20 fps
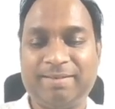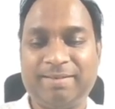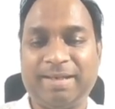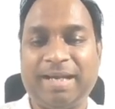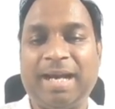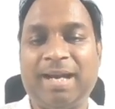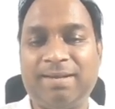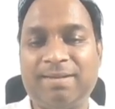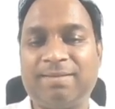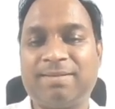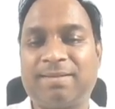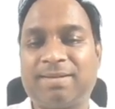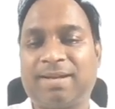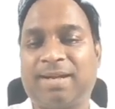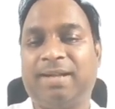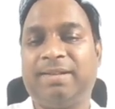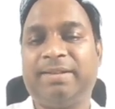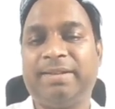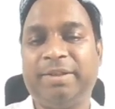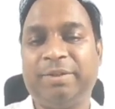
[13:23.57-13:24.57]
I'll
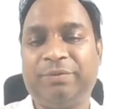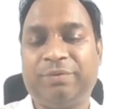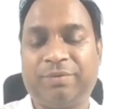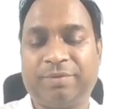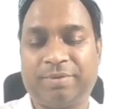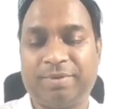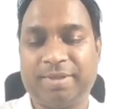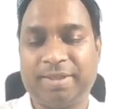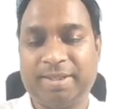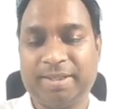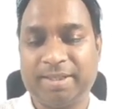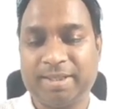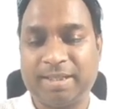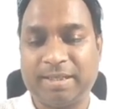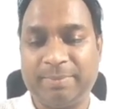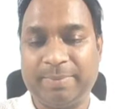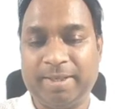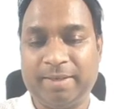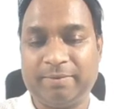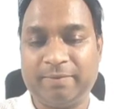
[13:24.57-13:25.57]
continue further in the
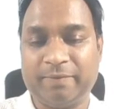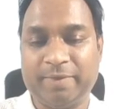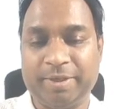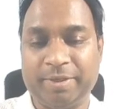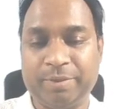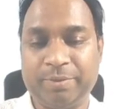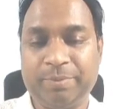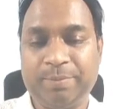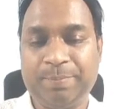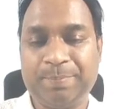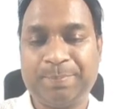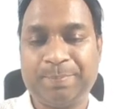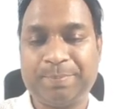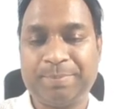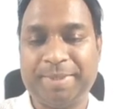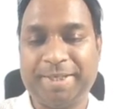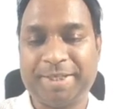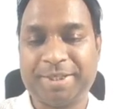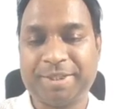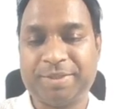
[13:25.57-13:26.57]
coming video,
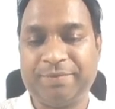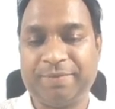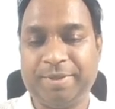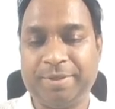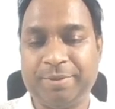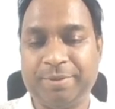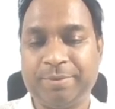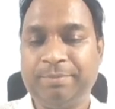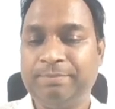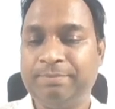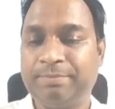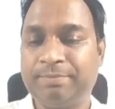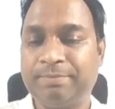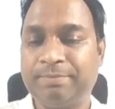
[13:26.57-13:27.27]
next video.